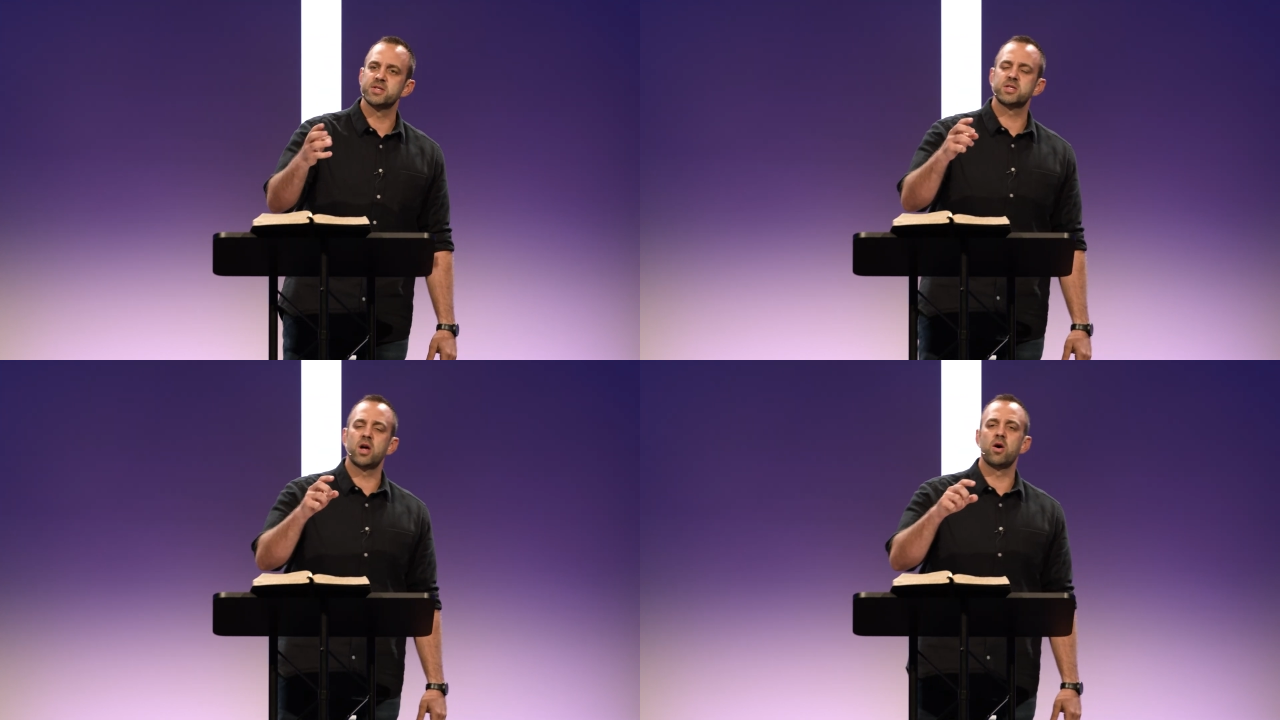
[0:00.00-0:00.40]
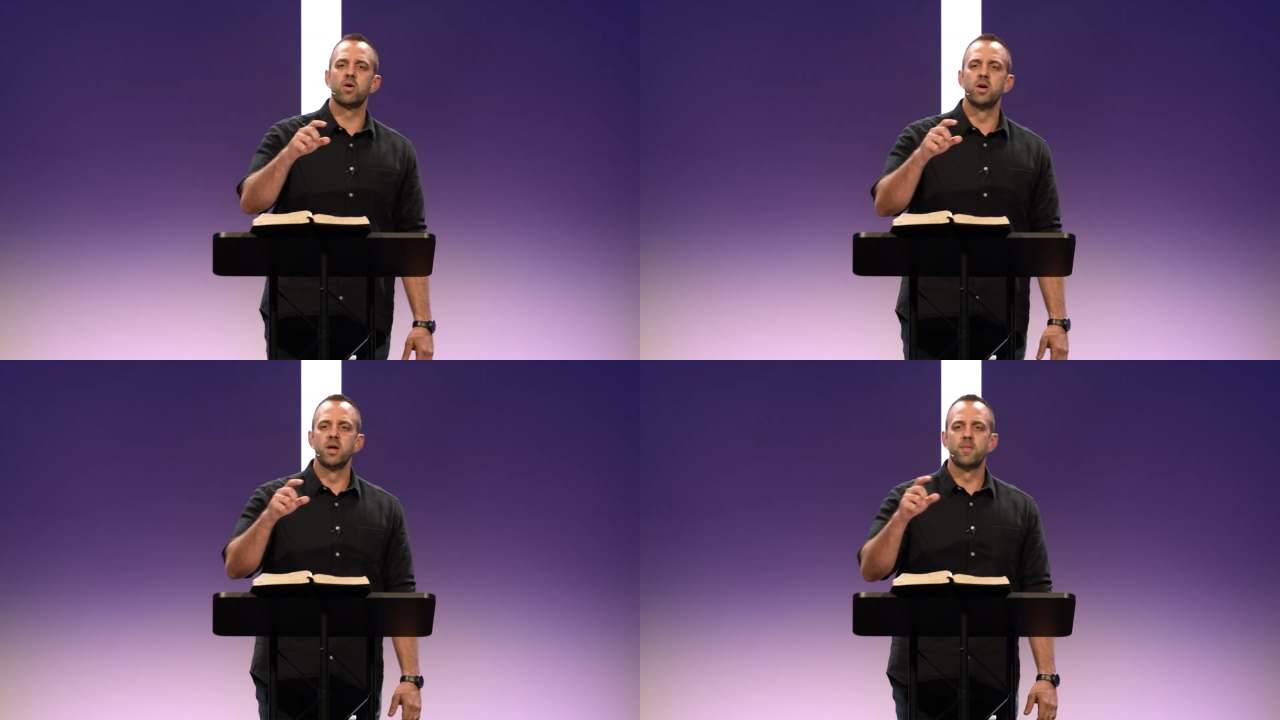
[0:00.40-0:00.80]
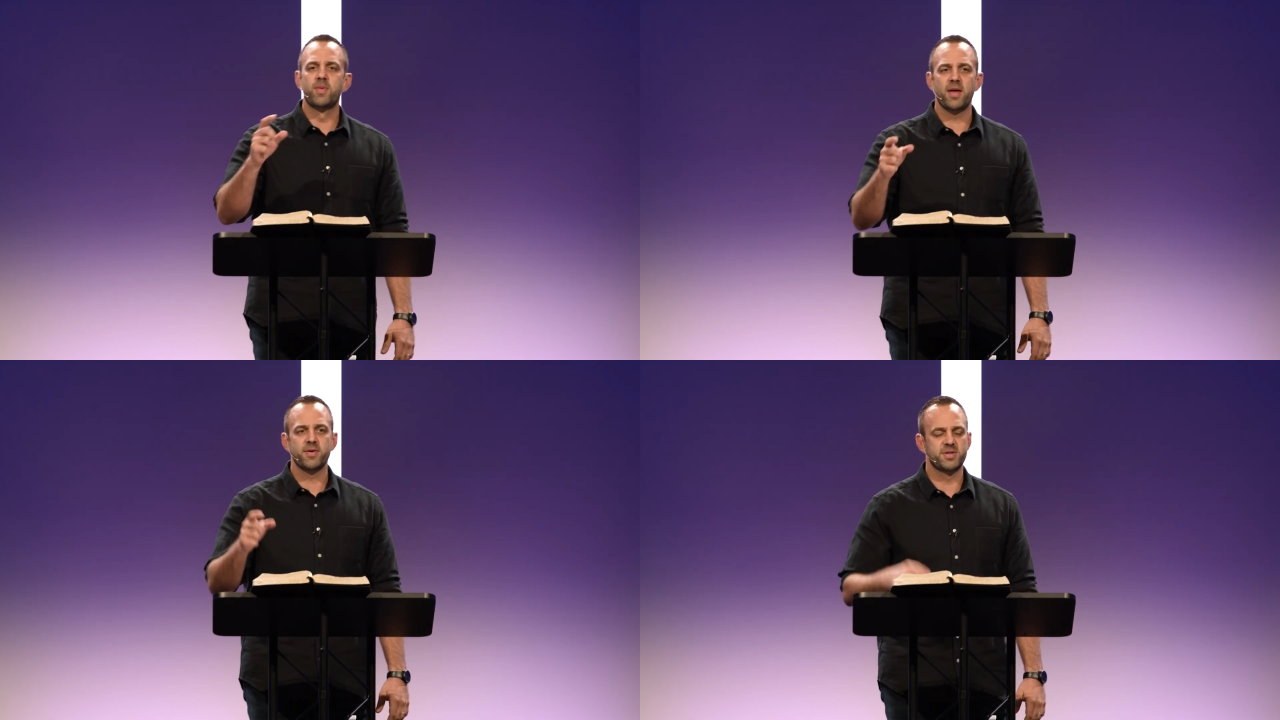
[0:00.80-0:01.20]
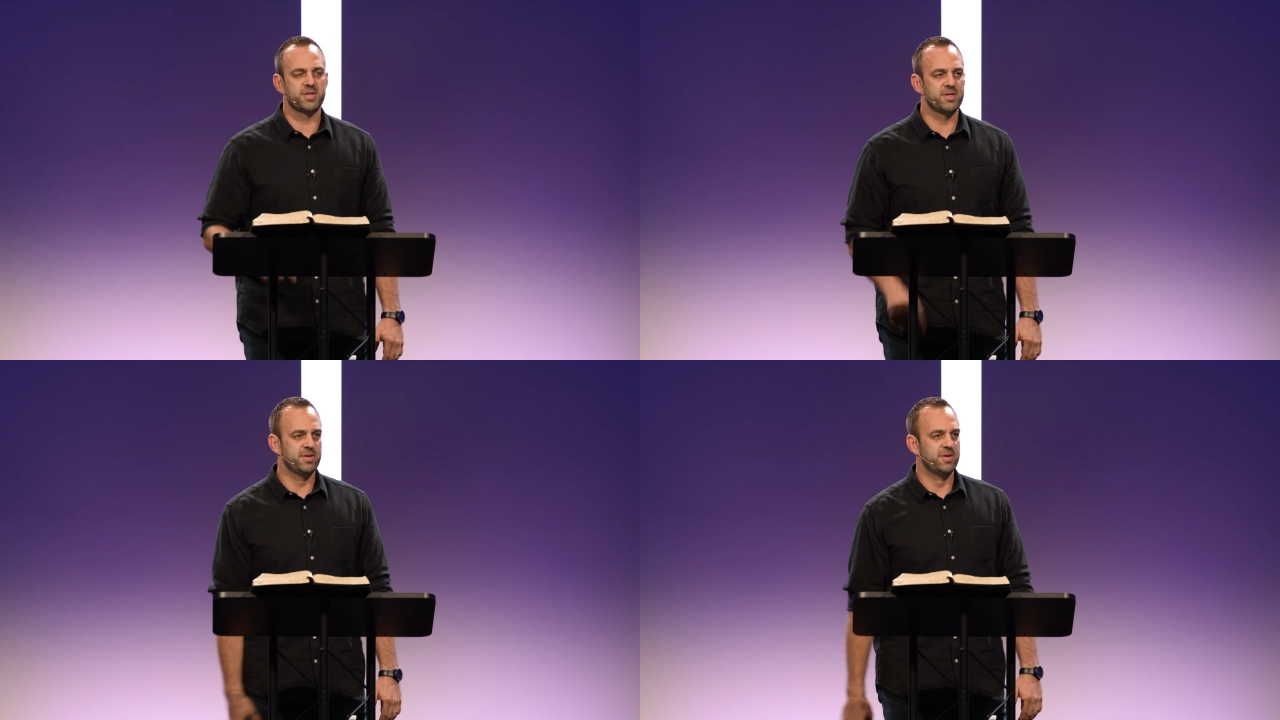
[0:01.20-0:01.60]
So,
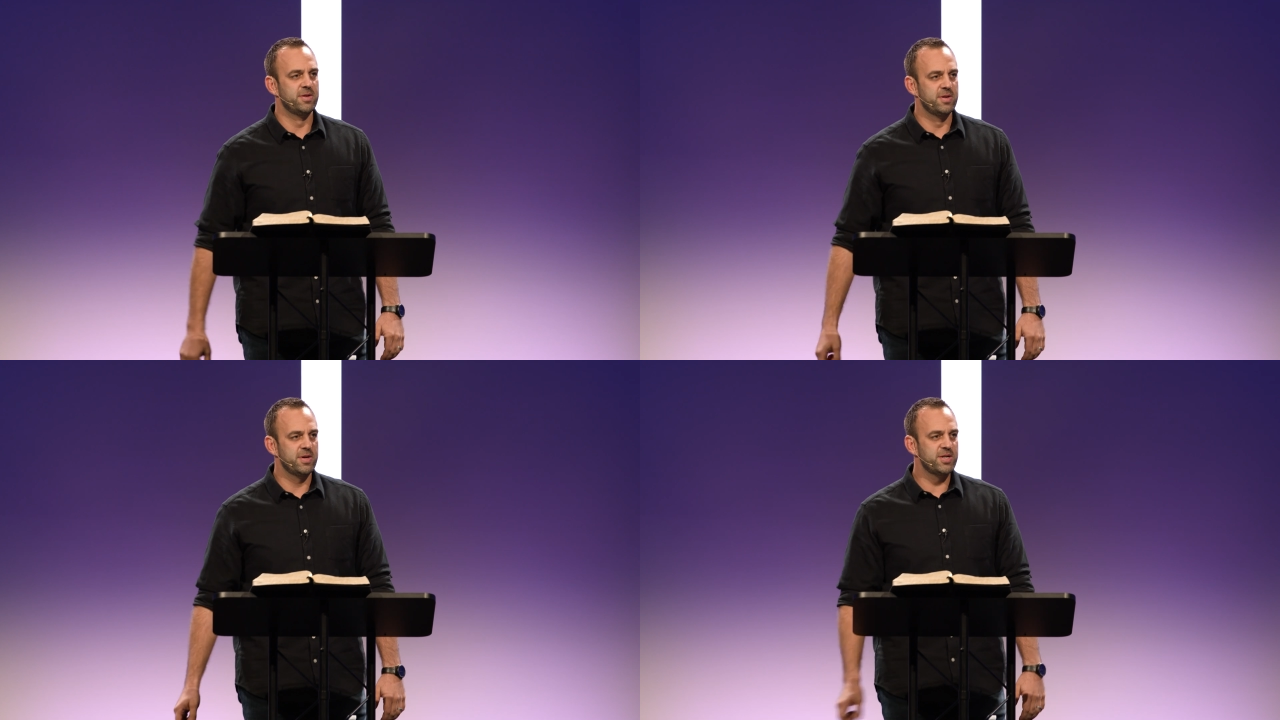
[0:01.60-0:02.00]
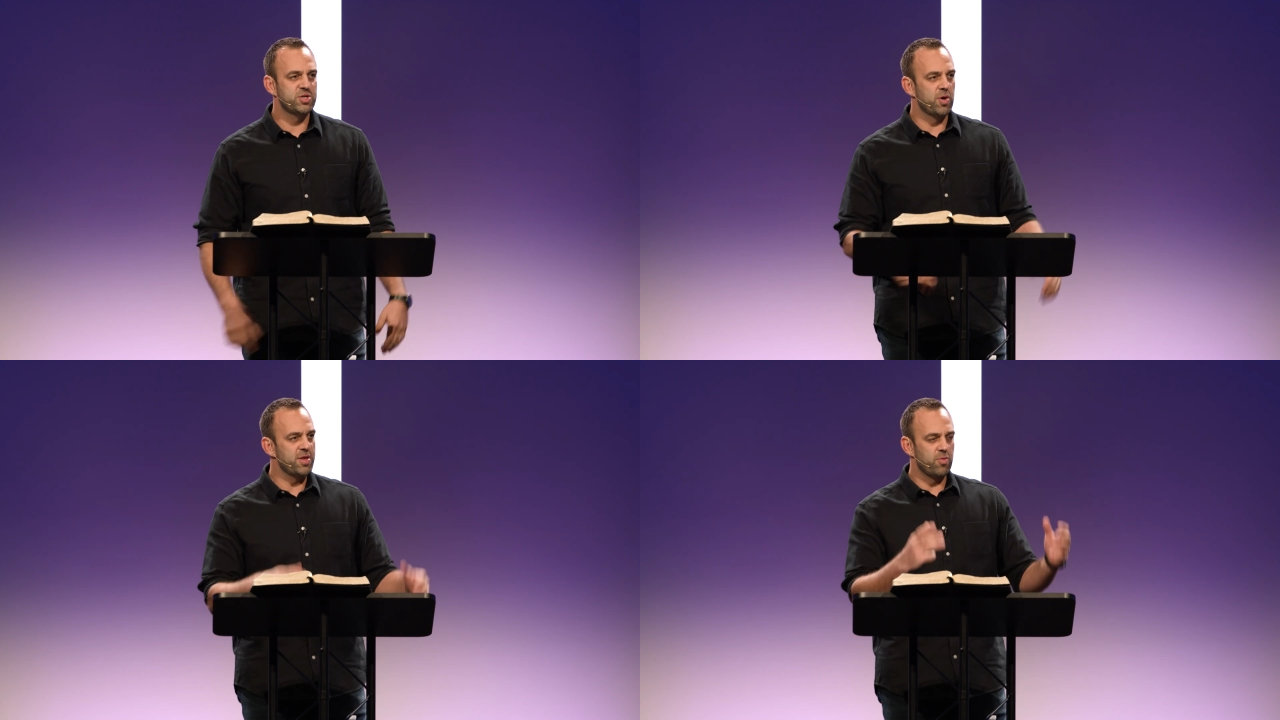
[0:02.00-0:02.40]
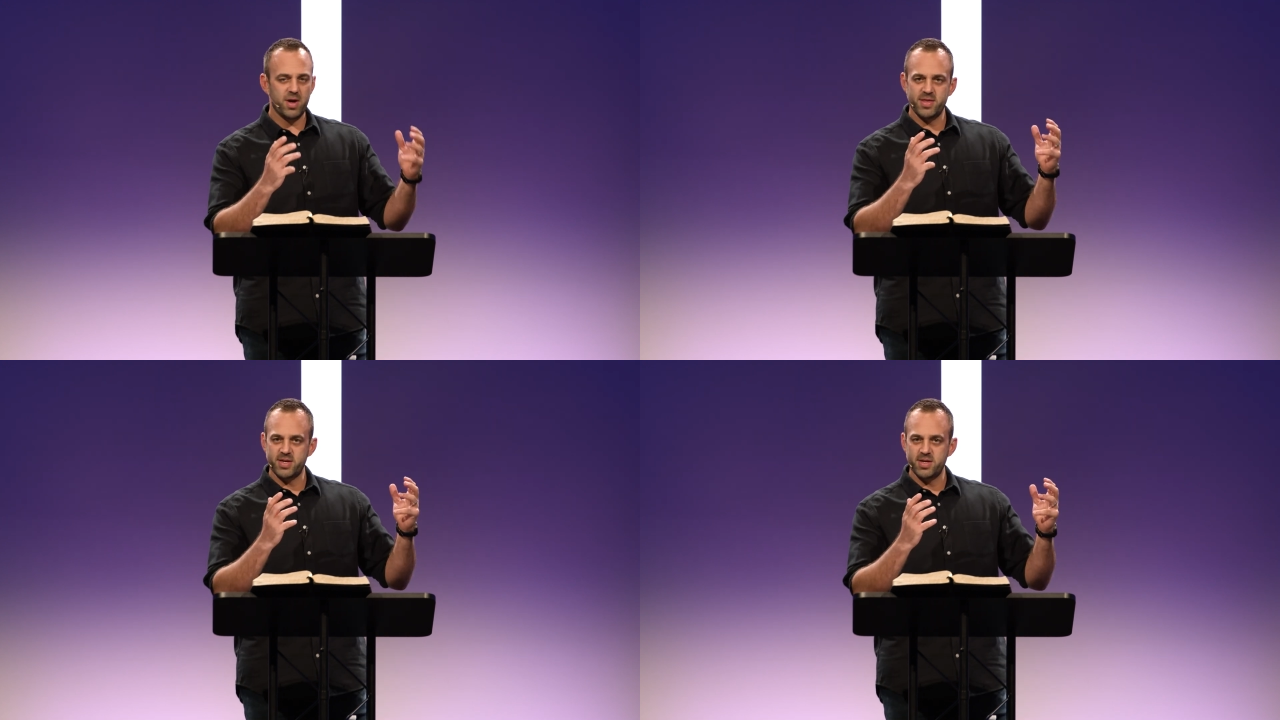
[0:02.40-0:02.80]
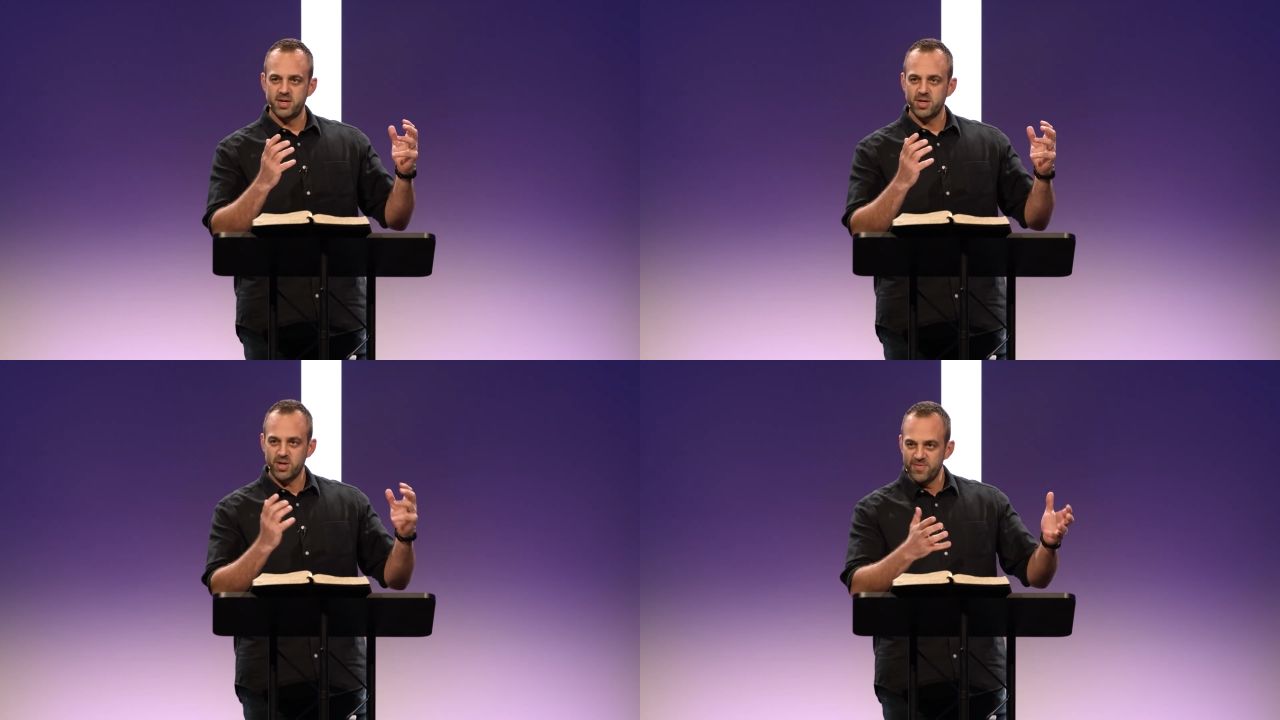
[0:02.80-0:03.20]
brothers, enjoy the one that
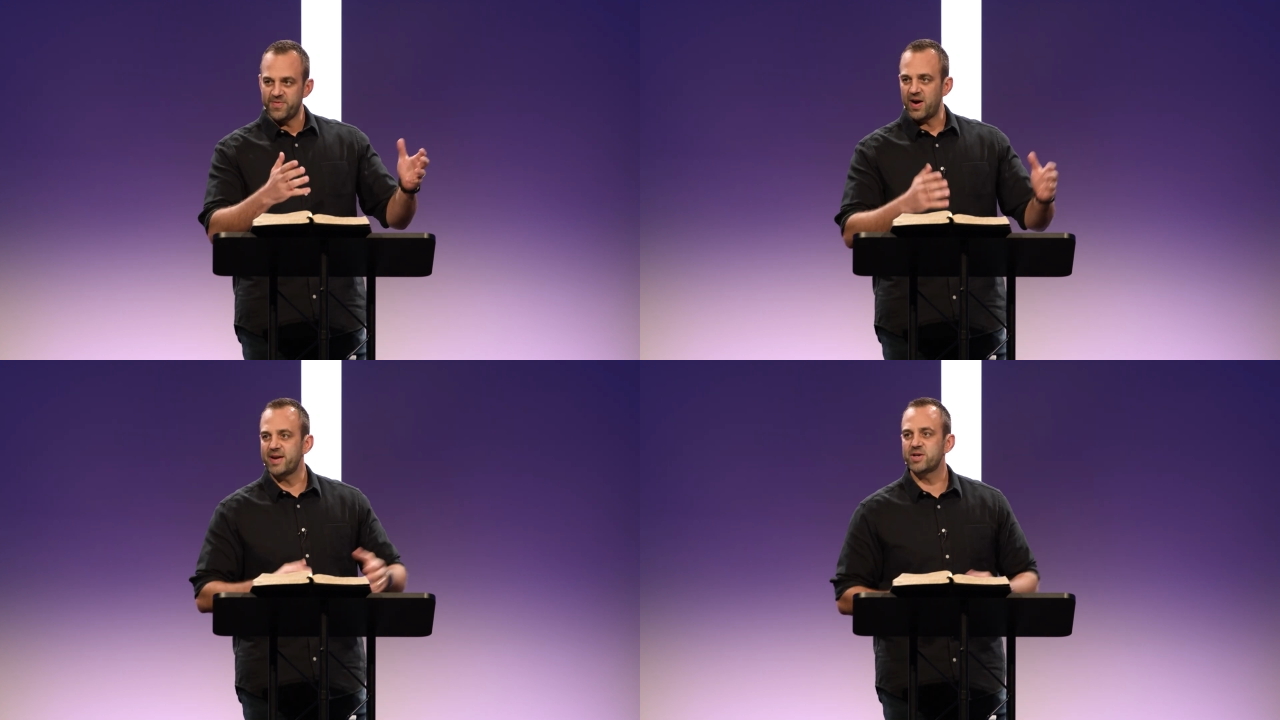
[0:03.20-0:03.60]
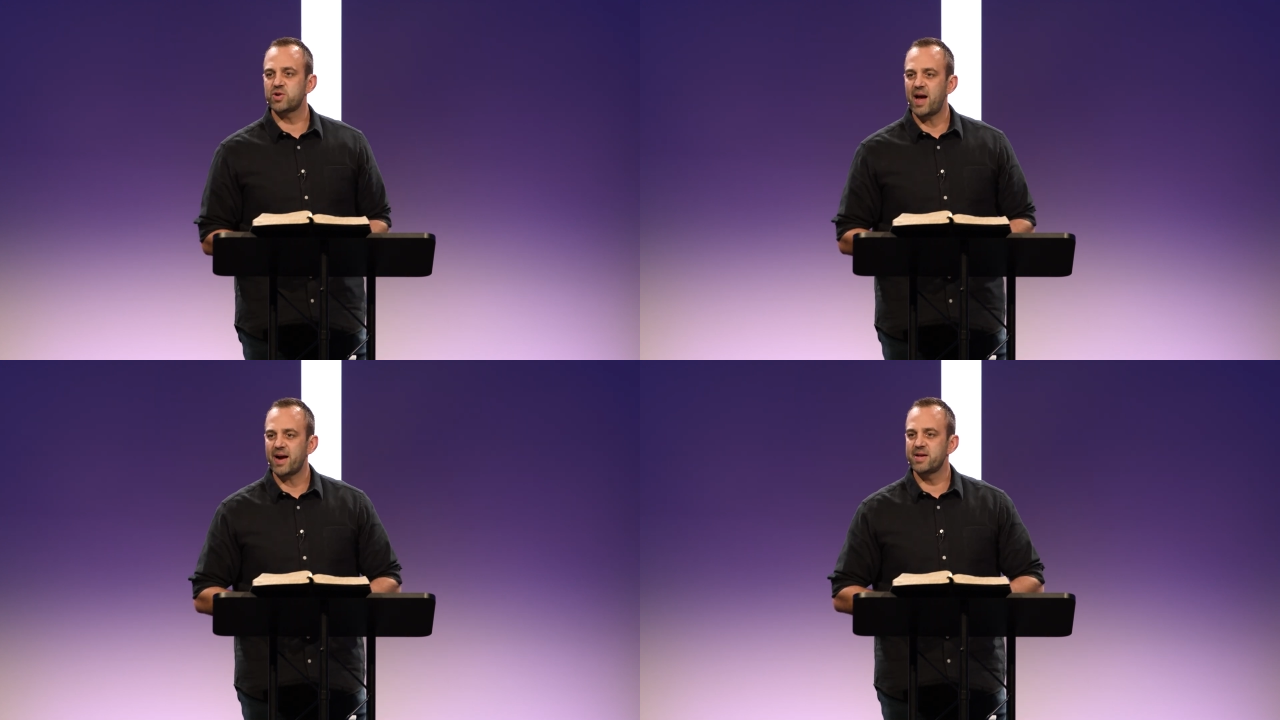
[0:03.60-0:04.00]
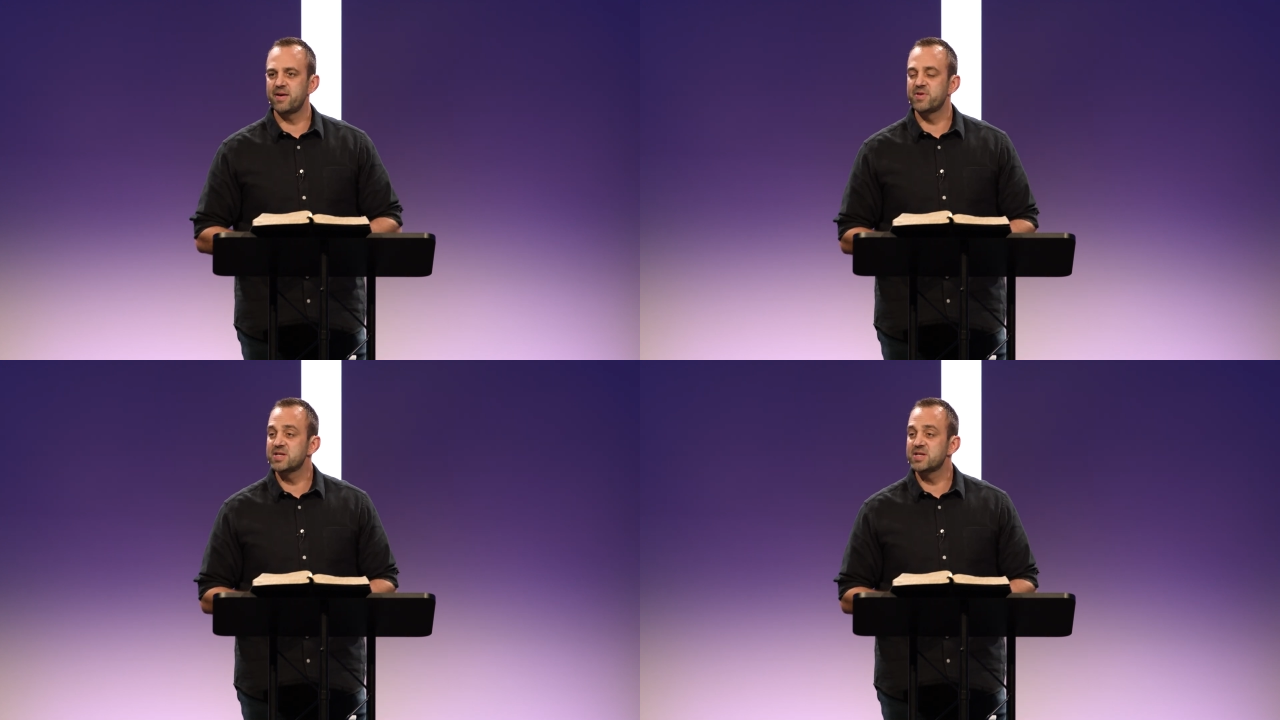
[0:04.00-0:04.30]
you find attractive.